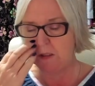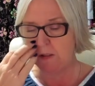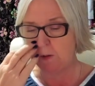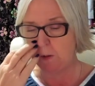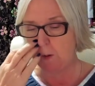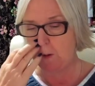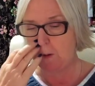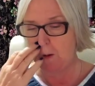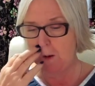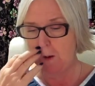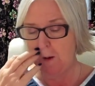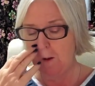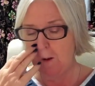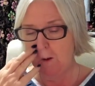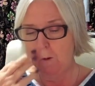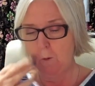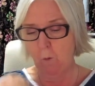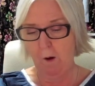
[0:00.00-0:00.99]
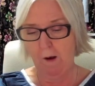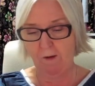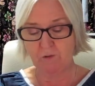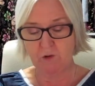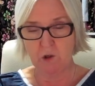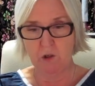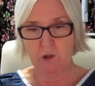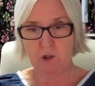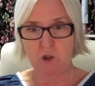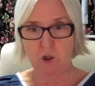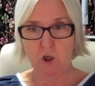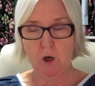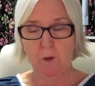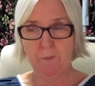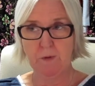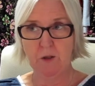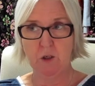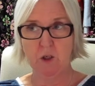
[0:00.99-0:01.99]
So what I've done is
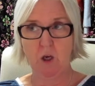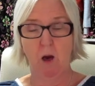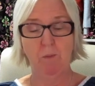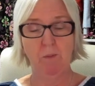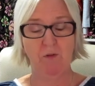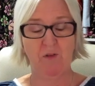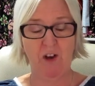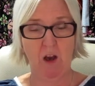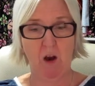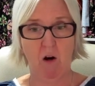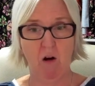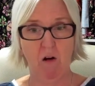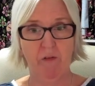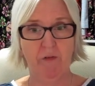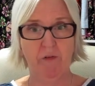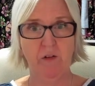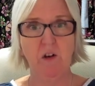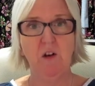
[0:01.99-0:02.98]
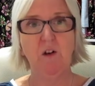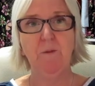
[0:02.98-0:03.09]
chopped the top of it off,